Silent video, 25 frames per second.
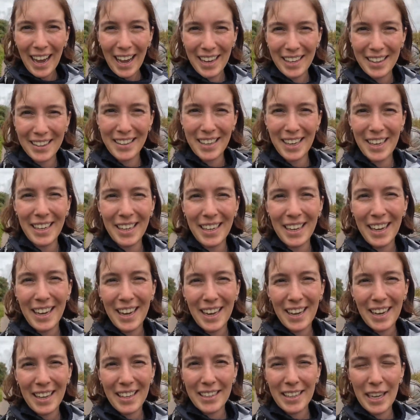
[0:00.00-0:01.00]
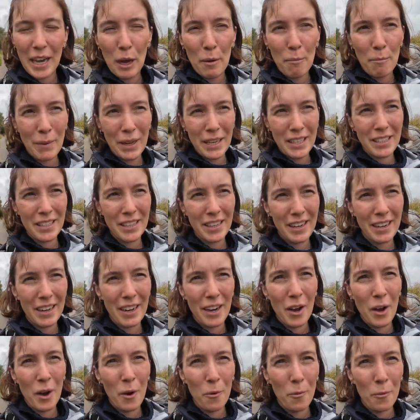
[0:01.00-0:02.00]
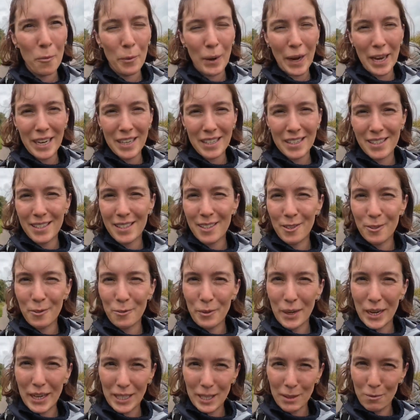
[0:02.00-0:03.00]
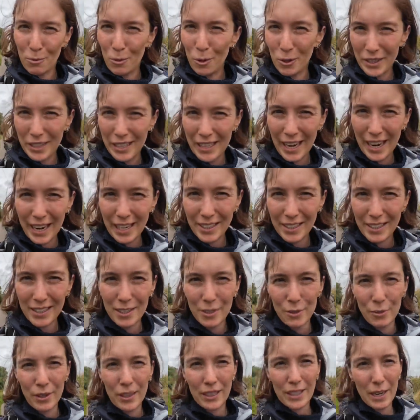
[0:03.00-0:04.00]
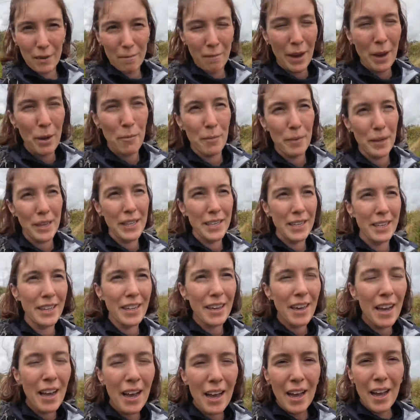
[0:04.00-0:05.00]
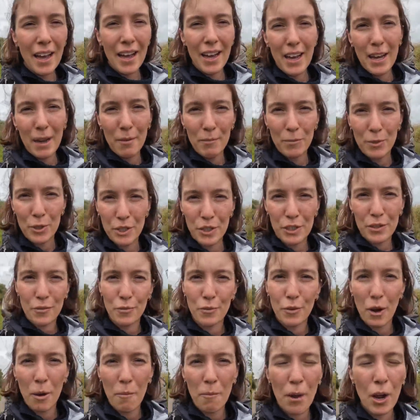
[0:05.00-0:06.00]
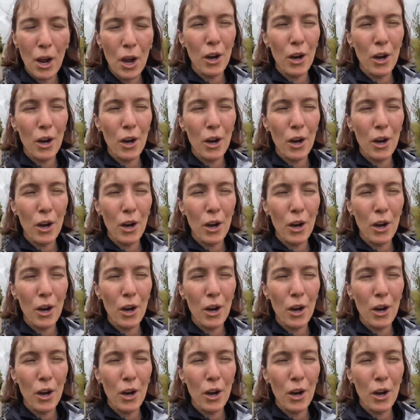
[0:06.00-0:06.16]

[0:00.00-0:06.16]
I think there are better ways to explore the Lake District, in my opinion. Just from